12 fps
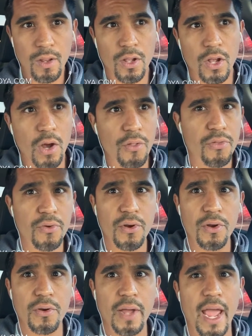go
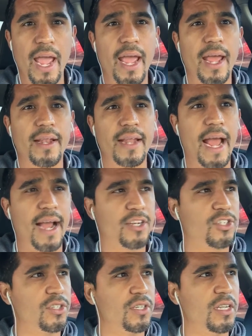through and
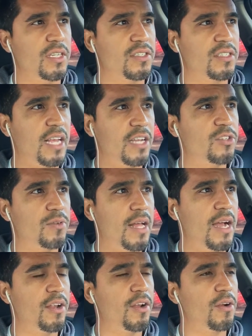actually schedule
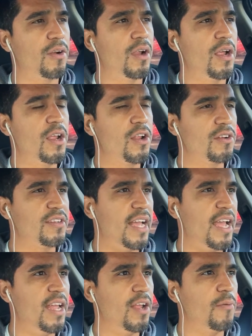out your
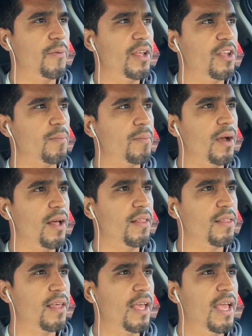day, your week, your
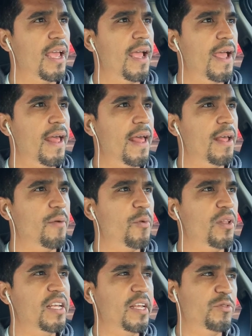month. It
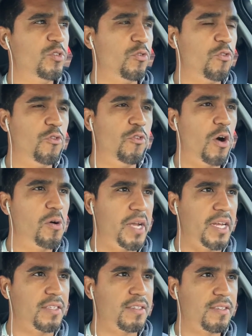really gives you
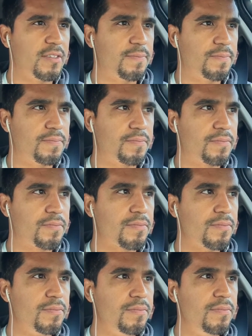focus.
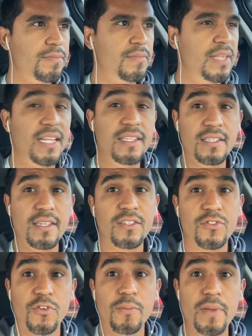At least it
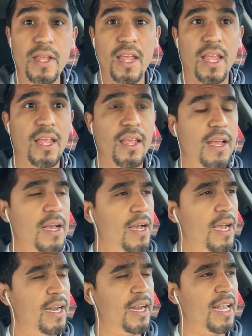does for me,
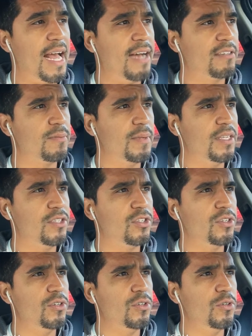and it allows me
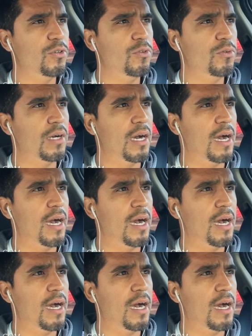to,